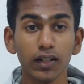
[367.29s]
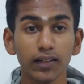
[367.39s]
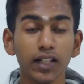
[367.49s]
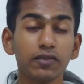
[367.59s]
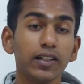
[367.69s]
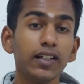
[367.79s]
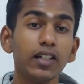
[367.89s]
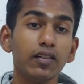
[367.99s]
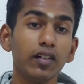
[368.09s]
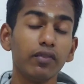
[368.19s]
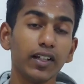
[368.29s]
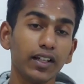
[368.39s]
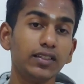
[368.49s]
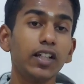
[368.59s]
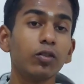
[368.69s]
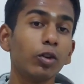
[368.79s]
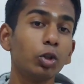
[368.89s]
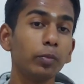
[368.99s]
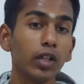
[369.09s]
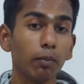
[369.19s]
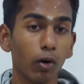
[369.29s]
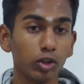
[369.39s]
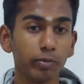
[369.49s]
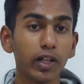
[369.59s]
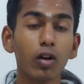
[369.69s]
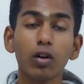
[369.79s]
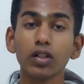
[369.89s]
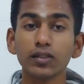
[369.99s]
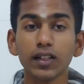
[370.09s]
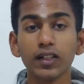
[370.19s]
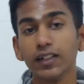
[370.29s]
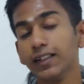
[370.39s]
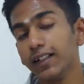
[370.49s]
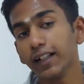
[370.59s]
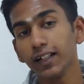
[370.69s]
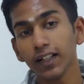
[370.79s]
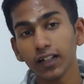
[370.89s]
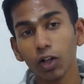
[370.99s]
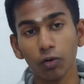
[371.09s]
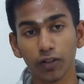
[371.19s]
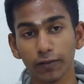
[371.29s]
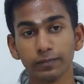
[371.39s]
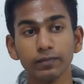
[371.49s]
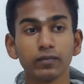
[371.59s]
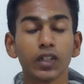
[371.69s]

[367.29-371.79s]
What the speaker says: That is whether is there going to be a bounce back, or is it really a downtrend.